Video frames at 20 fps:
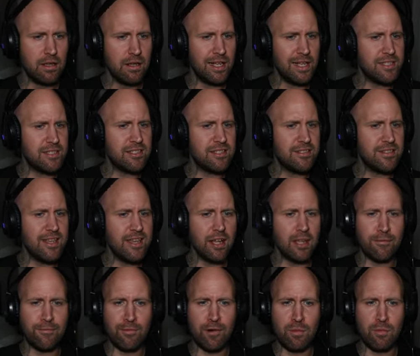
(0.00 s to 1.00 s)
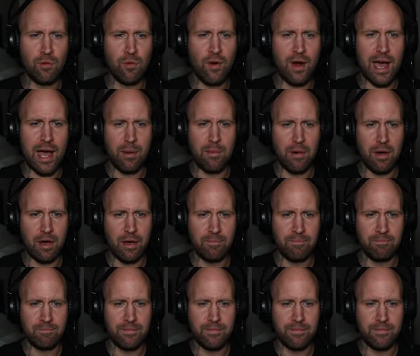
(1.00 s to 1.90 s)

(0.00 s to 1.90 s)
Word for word: Let's steal from grandma.